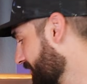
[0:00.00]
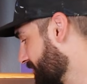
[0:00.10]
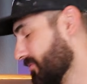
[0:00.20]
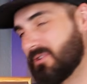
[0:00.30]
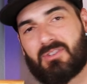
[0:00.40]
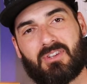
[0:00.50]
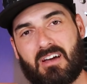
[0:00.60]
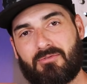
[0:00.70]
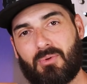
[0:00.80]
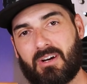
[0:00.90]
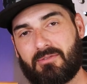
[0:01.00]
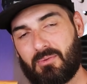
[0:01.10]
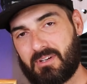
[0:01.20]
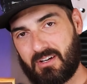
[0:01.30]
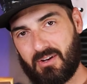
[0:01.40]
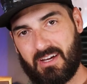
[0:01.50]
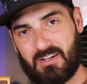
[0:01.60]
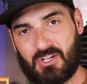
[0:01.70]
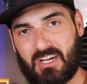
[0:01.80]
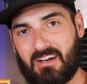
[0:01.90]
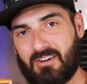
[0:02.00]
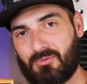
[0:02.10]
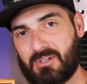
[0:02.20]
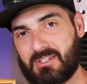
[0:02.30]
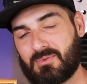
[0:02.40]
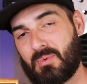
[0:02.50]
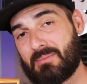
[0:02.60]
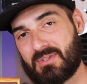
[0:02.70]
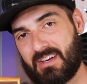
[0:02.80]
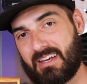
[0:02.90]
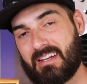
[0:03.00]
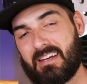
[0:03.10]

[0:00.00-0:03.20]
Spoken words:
through their software if you want to go ahead and check out Arylic's website.